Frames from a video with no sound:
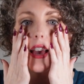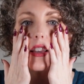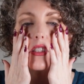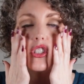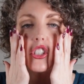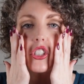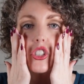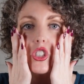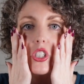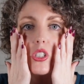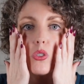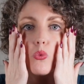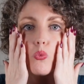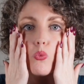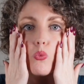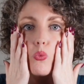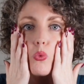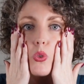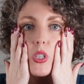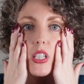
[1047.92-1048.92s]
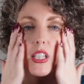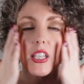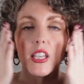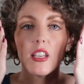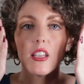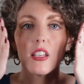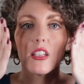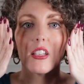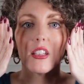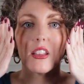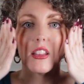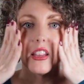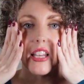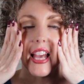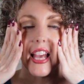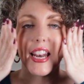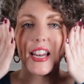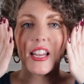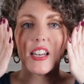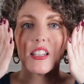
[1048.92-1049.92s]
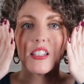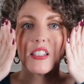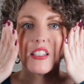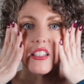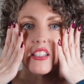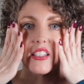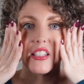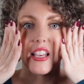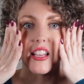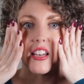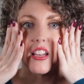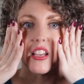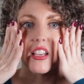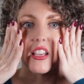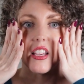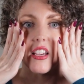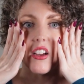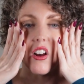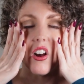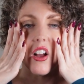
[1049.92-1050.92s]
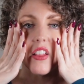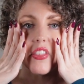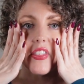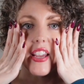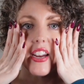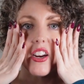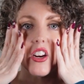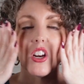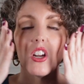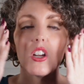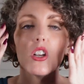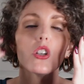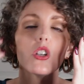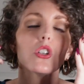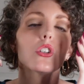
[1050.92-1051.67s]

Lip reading: to just really let it sit on there